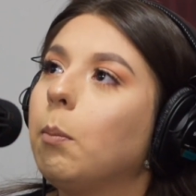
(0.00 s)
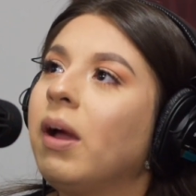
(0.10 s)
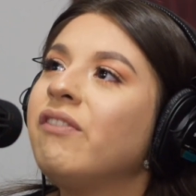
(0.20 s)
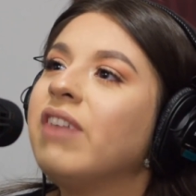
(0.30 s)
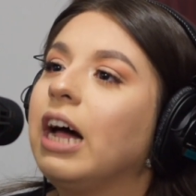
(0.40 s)

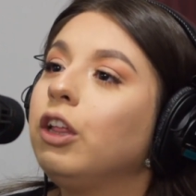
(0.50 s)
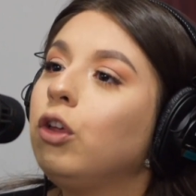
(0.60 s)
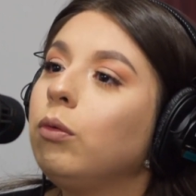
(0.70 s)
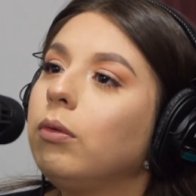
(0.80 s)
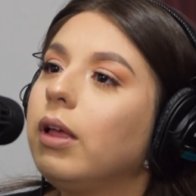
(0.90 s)
my
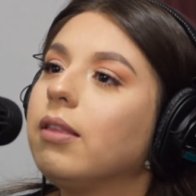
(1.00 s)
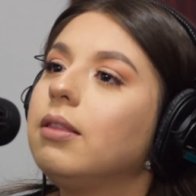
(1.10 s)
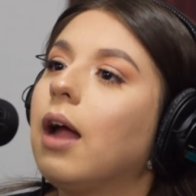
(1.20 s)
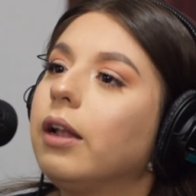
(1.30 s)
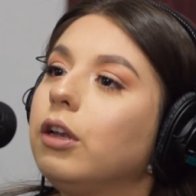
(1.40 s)
value is
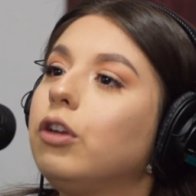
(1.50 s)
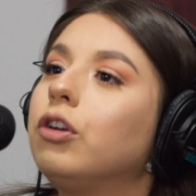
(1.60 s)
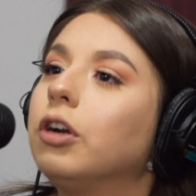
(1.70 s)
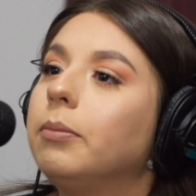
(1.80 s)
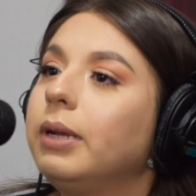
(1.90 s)
not
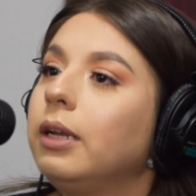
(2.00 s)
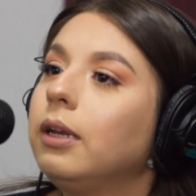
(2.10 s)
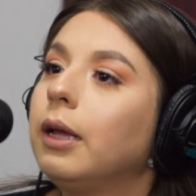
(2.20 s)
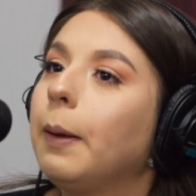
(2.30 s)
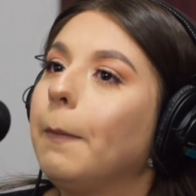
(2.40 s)

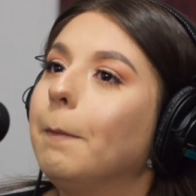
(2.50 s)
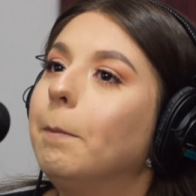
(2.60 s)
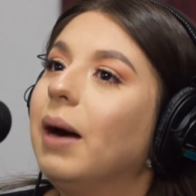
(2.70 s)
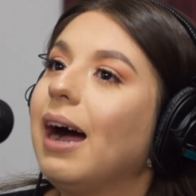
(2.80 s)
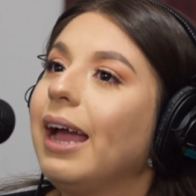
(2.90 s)
determined
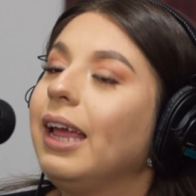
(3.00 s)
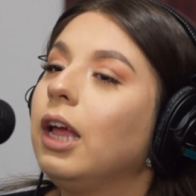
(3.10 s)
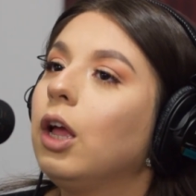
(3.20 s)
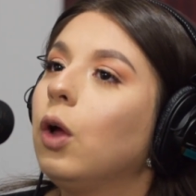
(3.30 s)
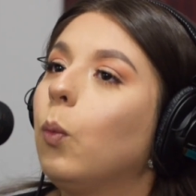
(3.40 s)
by
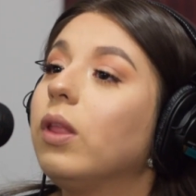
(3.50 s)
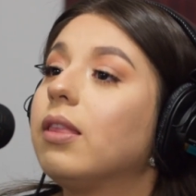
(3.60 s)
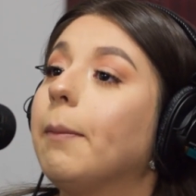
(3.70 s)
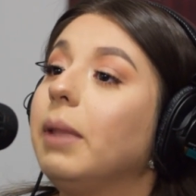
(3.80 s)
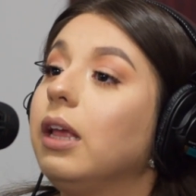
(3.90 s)
what
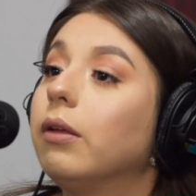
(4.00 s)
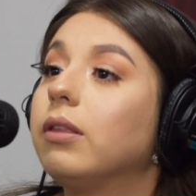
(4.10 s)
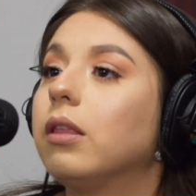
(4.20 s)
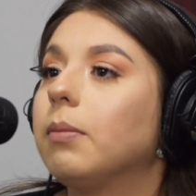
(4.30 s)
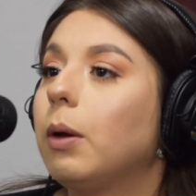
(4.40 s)
somebody else
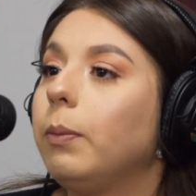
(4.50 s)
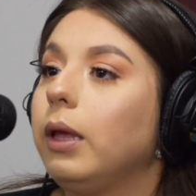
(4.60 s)
says about